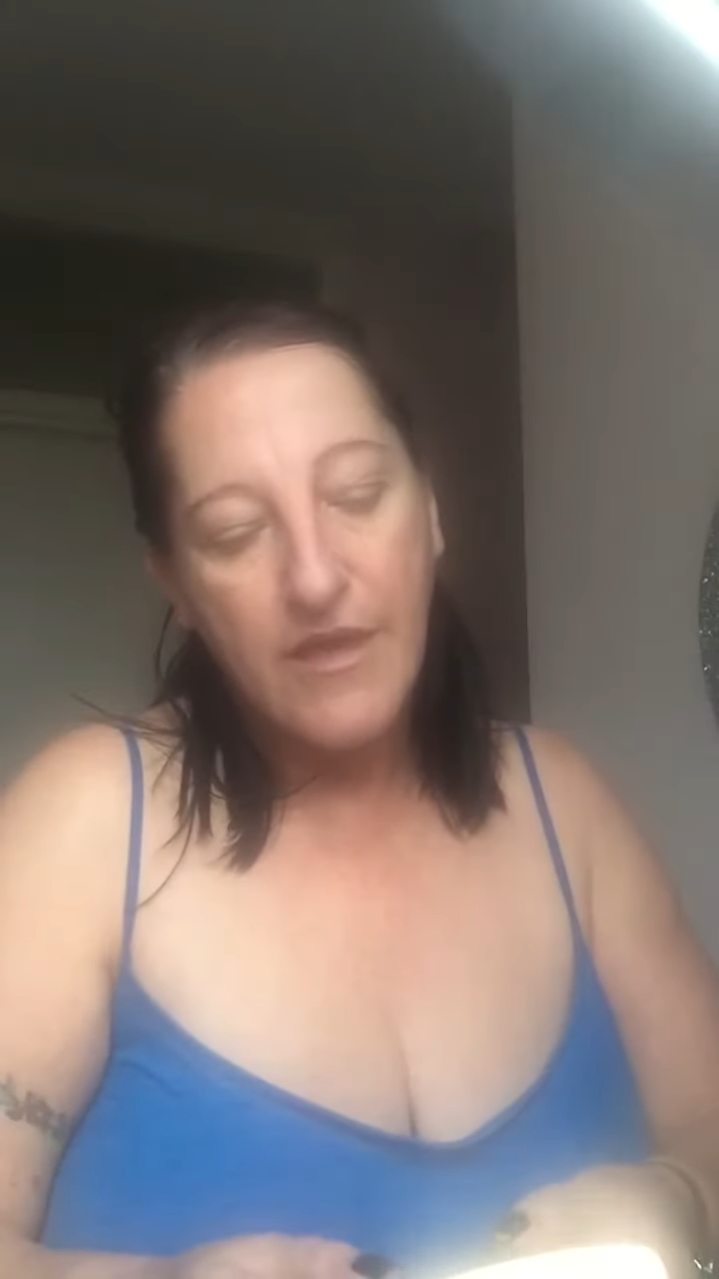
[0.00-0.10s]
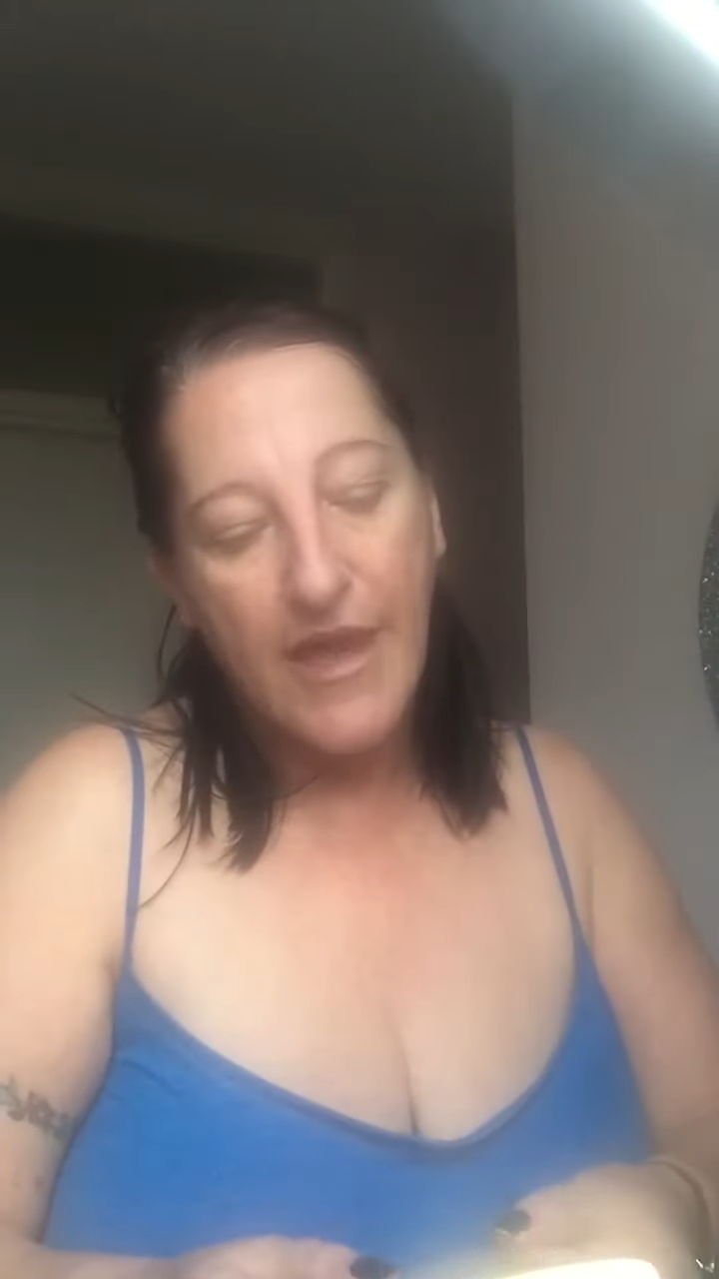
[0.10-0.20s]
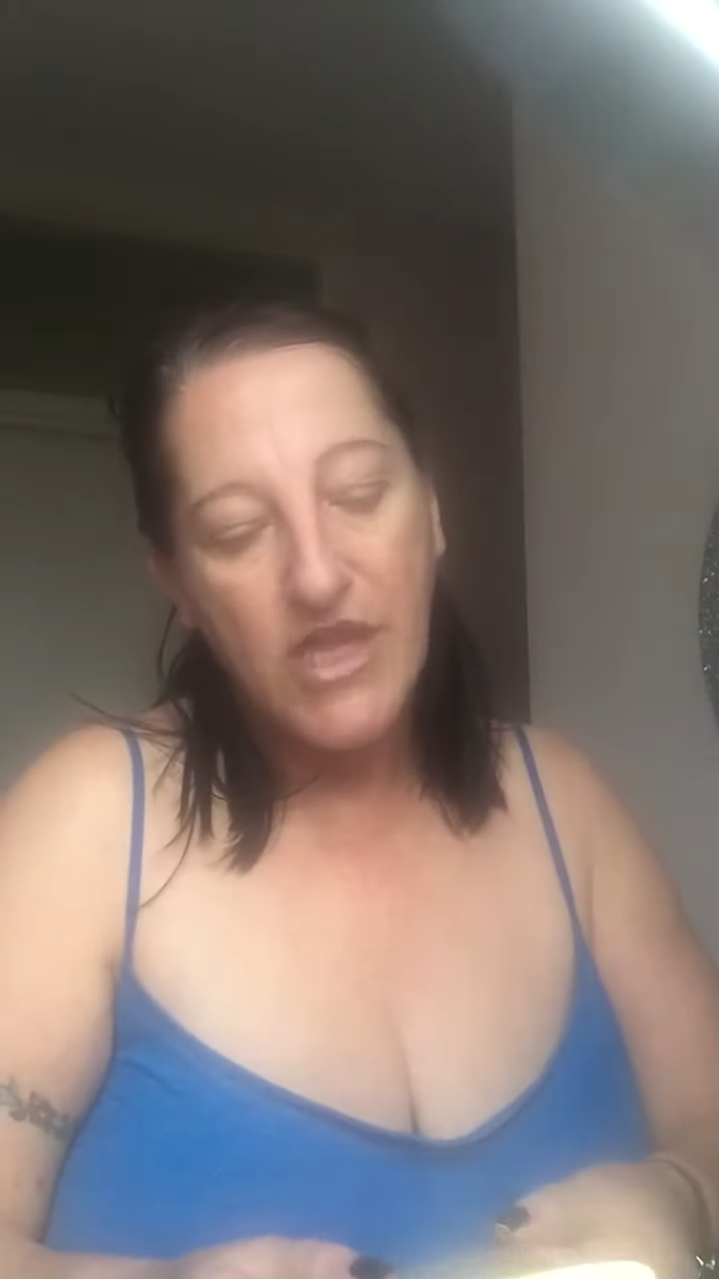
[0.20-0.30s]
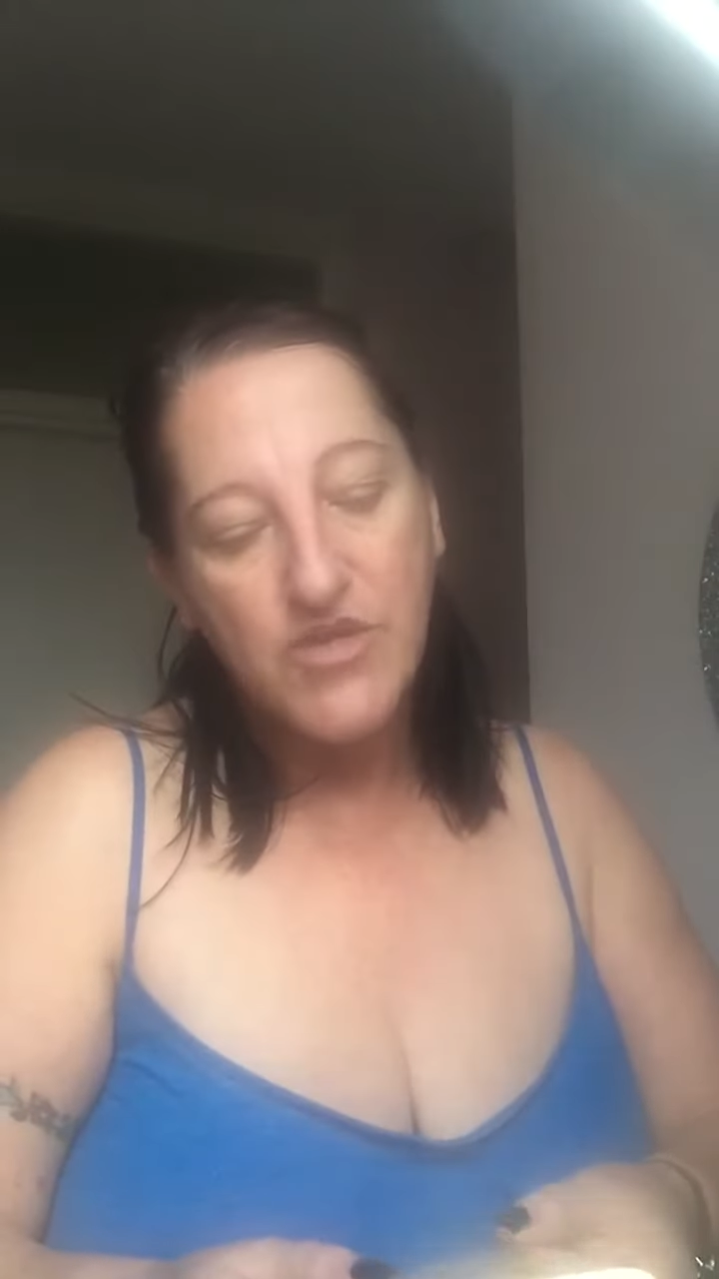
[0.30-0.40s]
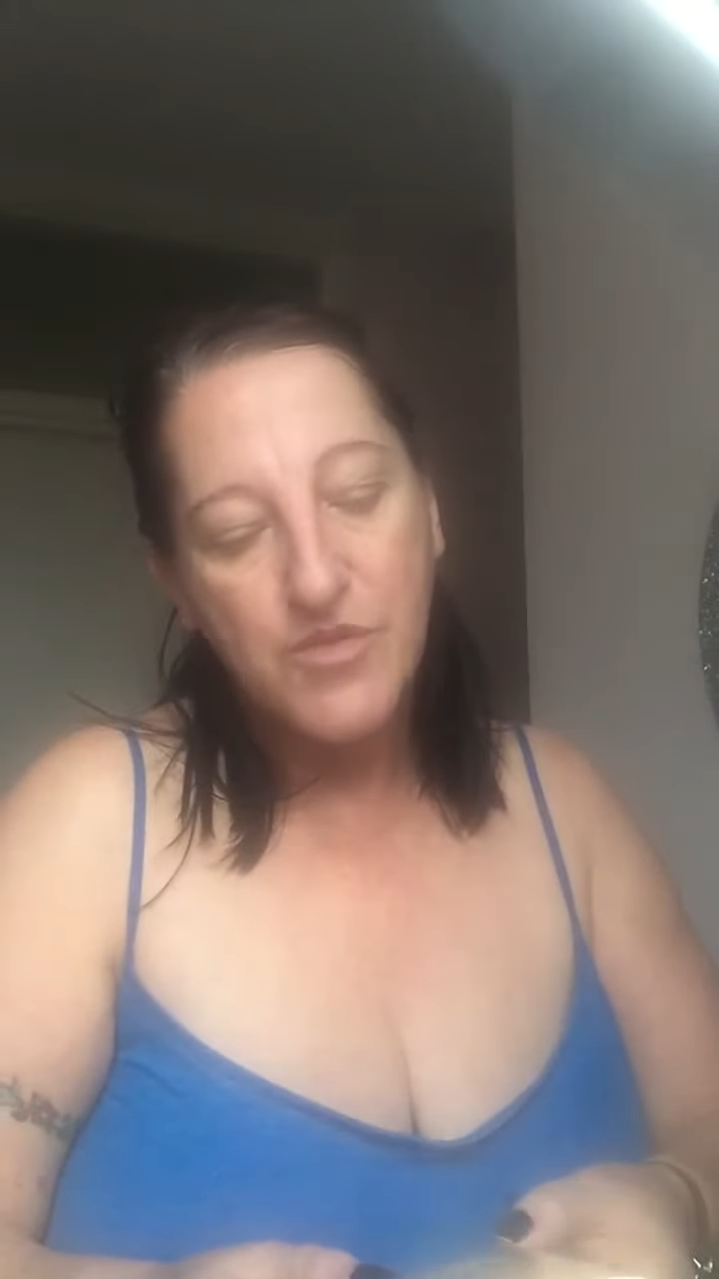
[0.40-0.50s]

Age